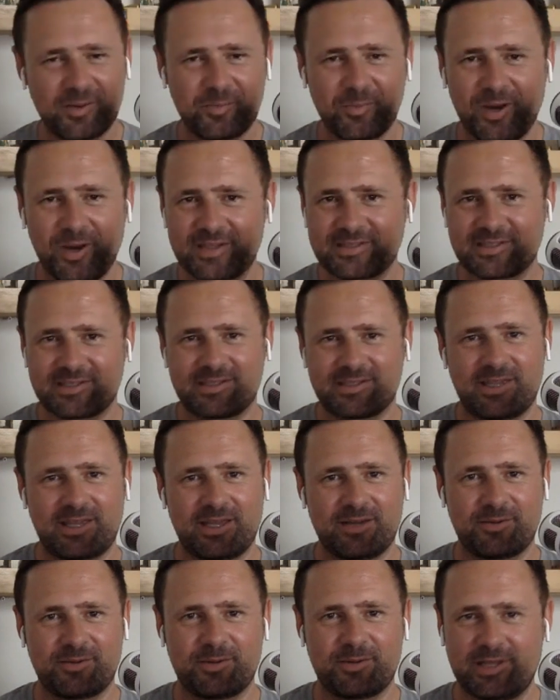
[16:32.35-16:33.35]
Musk's
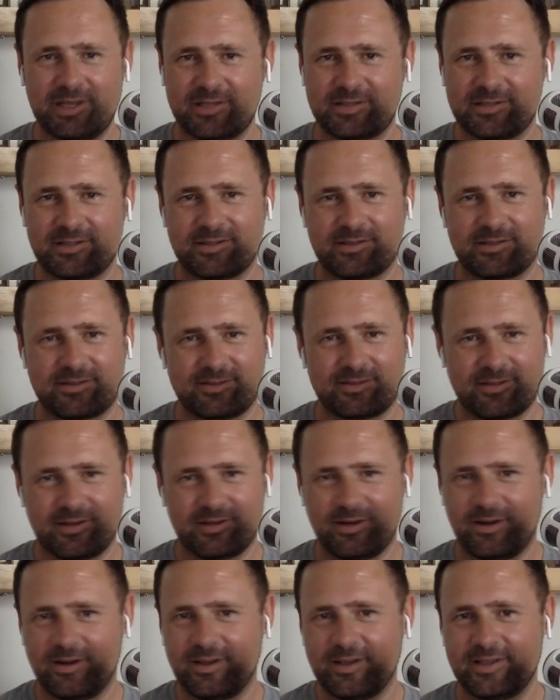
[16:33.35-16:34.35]
thing with this
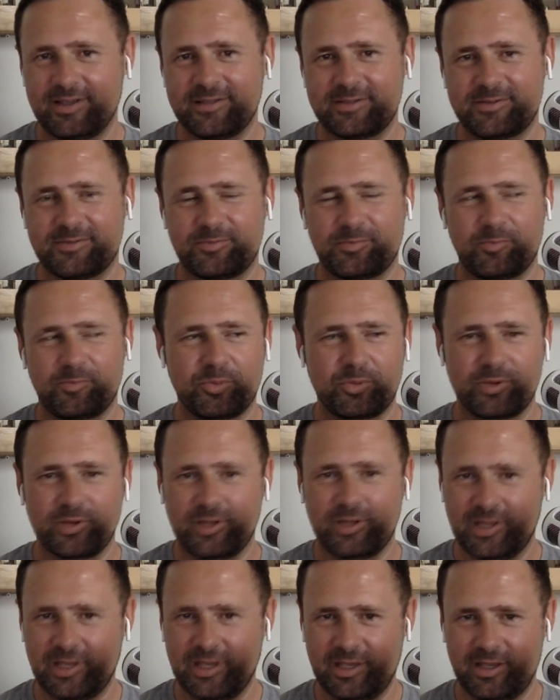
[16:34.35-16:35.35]
is
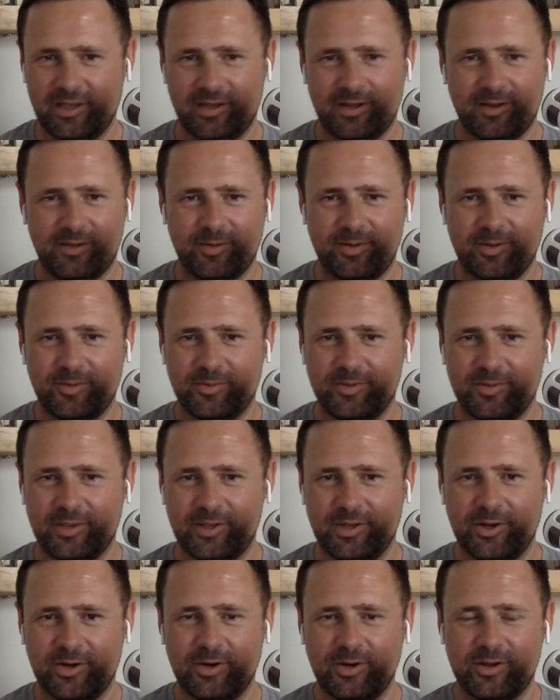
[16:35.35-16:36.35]
brilliant.
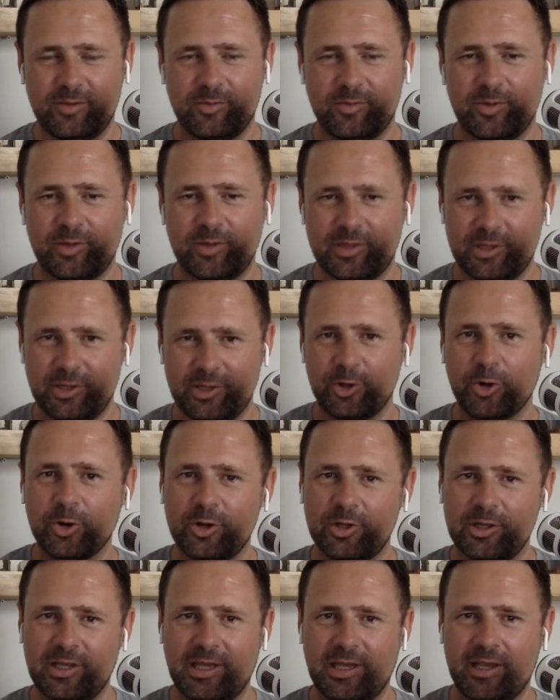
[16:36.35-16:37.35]
With the
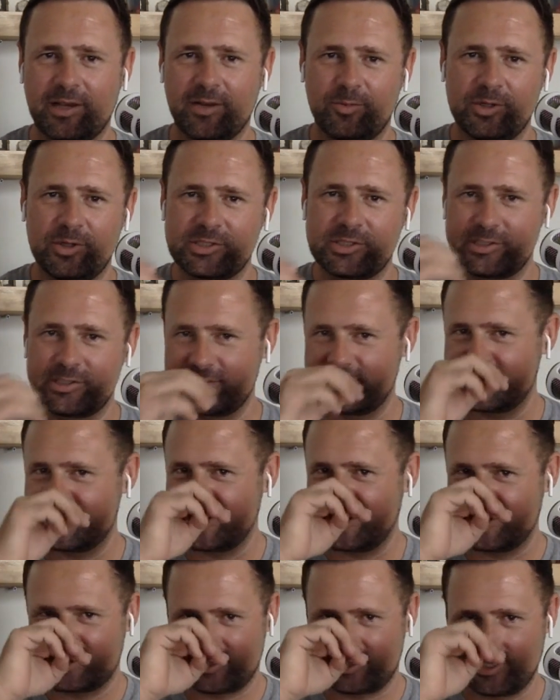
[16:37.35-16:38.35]
Neuralink, which is
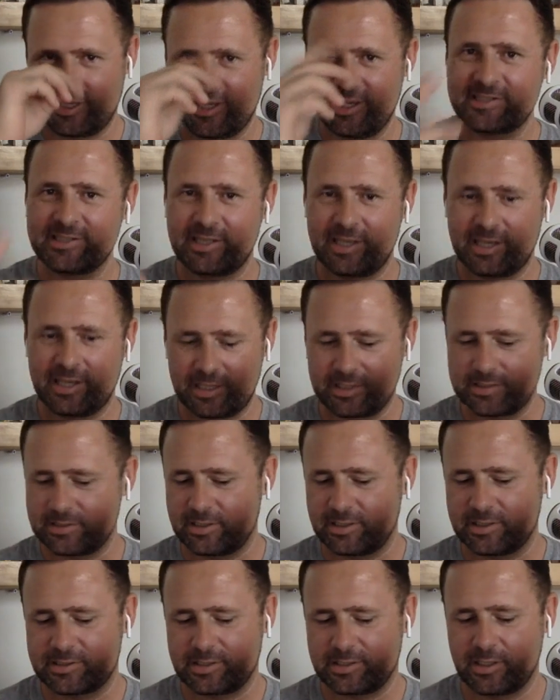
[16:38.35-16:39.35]
essentially his thing is,
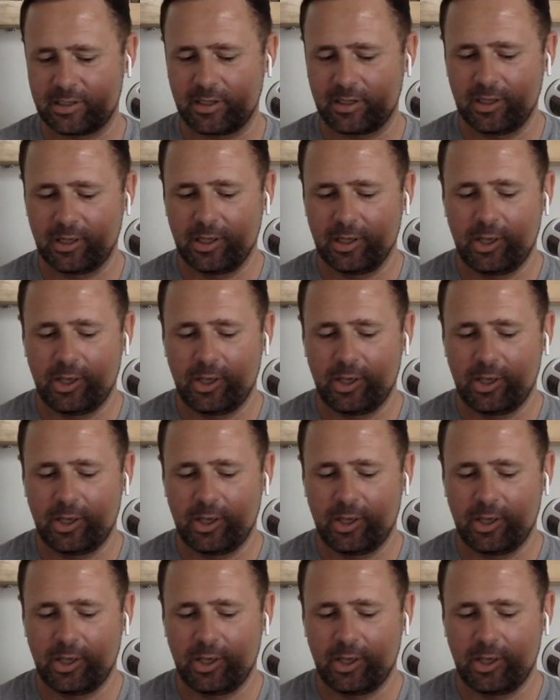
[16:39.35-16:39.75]
listen,